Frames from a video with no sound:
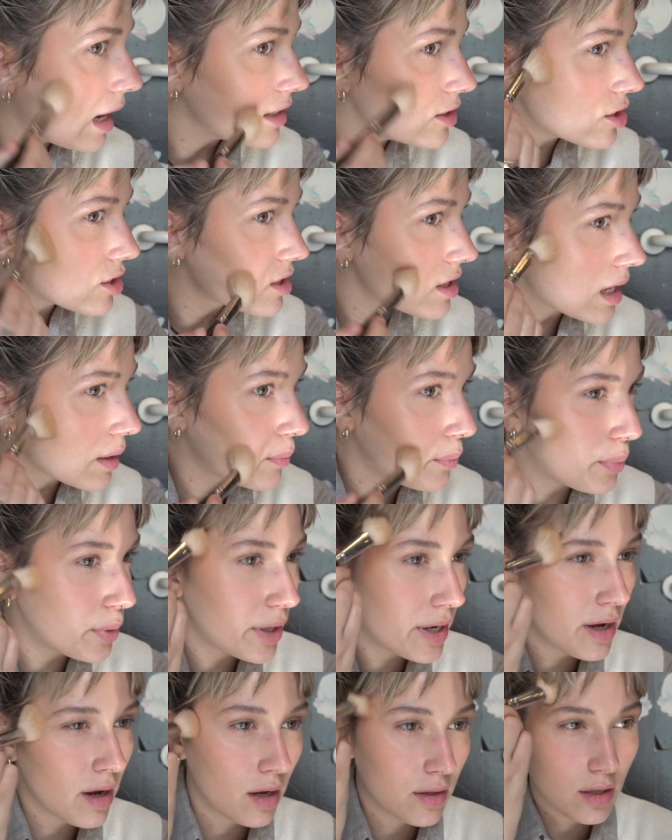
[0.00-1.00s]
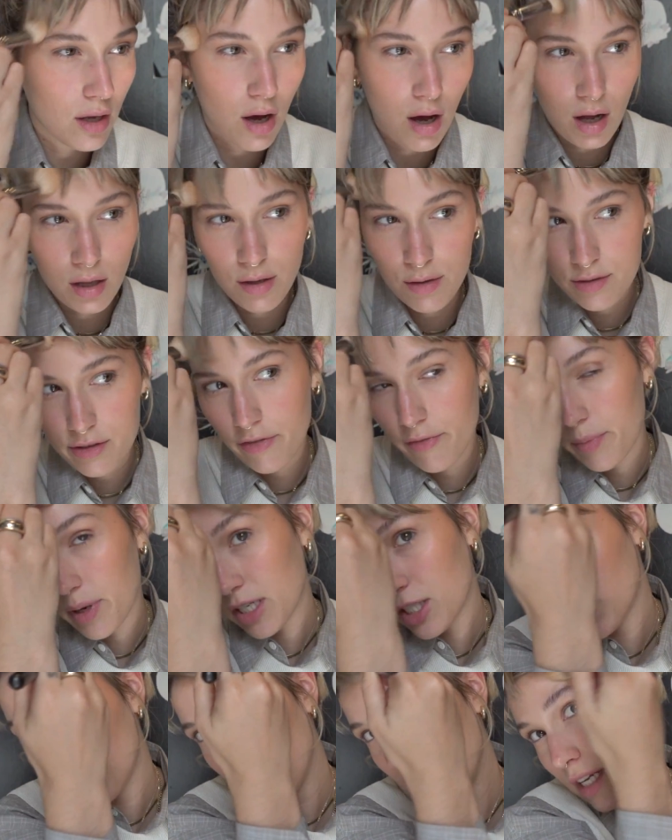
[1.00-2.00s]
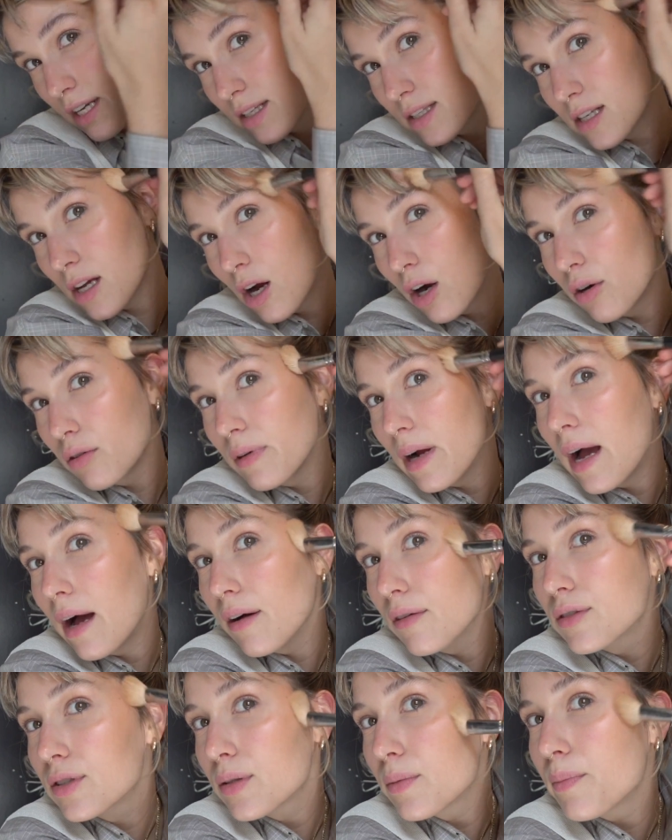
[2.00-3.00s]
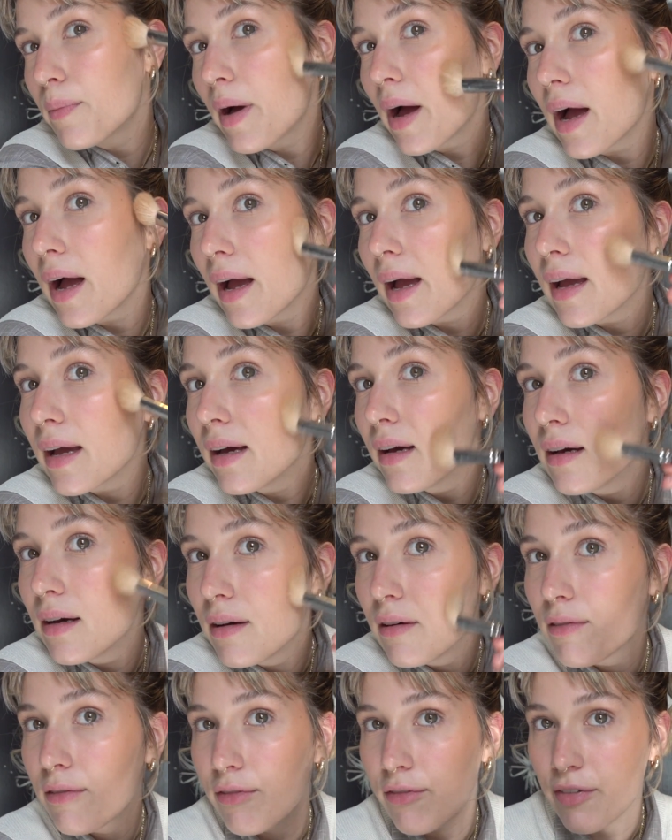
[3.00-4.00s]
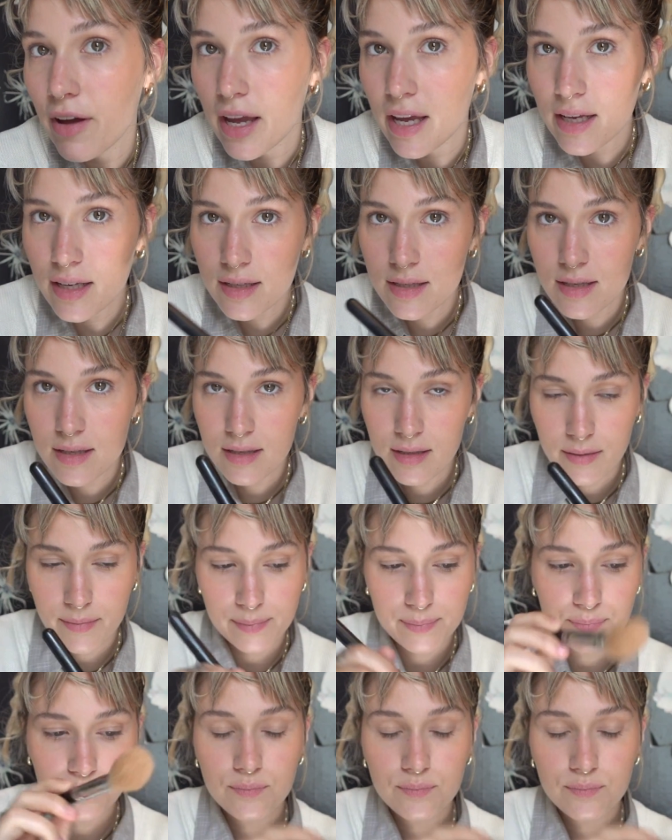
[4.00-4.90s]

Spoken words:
I just like put it on the hollows of my cheeks, around my face,